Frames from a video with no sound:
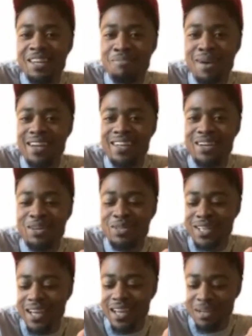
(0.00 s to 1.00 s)
Anybody
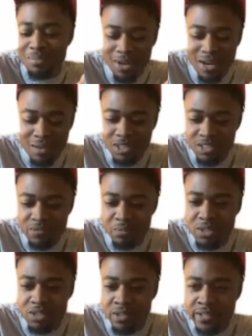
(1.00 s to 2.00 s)
else, like, bro, I'm just from
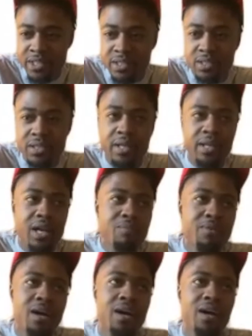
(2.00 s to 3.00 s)
the trenches. And
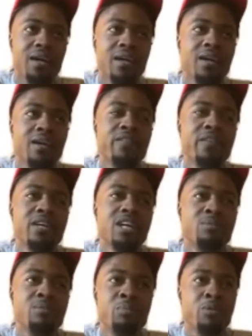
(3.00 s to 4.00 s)
I'm not finna
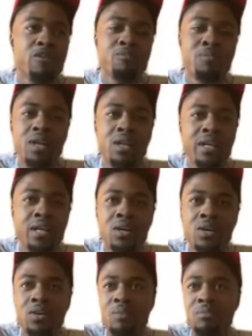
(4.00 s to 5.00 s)
come up off my
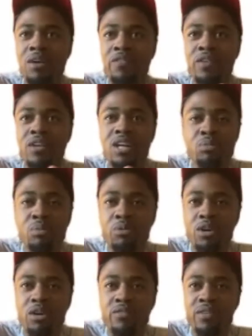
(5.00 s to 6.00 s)
lingo. I'm not finna come up
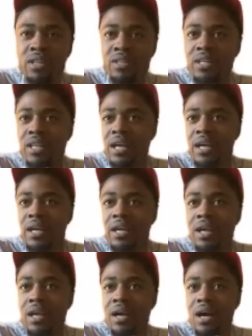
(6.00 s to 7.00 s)
off nothing. Like,
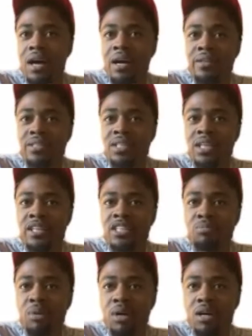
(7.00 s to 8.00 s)
I understand it's
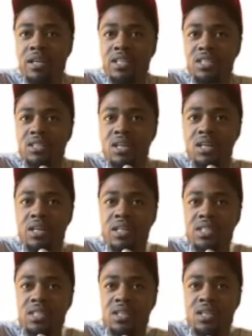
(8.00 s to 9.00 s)

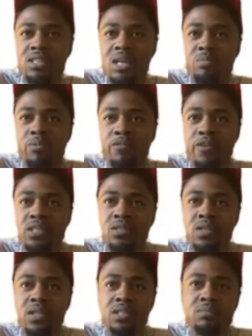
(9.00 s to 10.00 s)
a certain type of
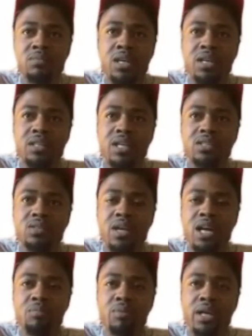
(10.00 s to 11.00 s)
professionalism that you
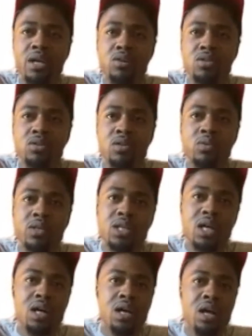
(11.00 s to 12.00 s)
got to be held to, which
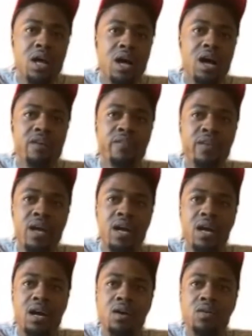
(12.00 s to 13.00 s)
I feel like
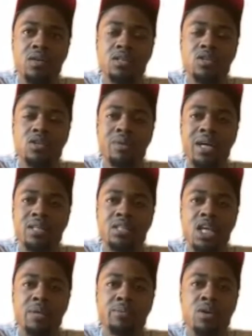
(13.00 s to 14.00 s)
I hold it to, but at the
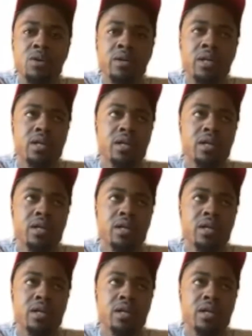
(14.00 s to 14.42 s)
same token,